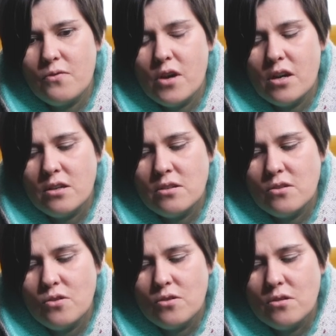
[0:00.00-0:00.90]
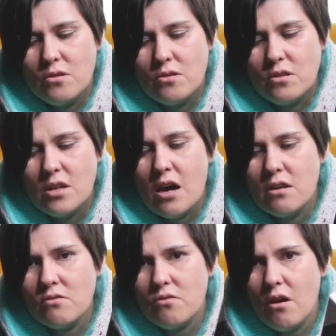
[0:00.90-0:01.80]
find on the
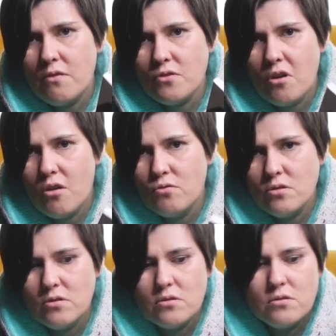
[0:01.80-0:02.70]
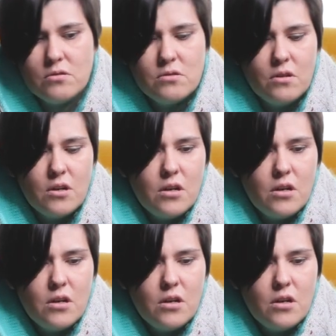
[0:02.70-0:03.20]
Yarncraft Council.